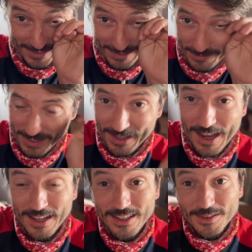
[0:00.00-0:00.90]
Well,
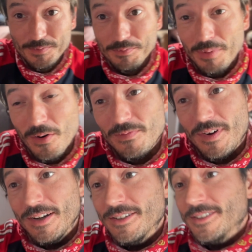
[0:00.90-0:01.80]
I lit both
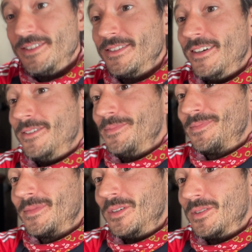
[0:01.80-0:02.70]
fires now,
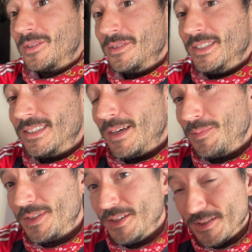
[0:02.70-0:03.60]
also this
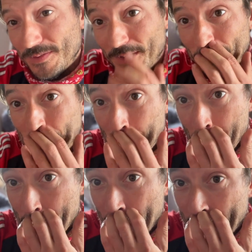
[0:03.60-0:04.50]
upstairs fire,
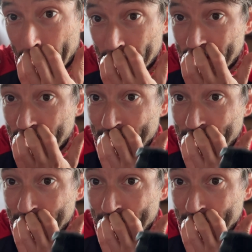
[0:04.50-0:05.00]
because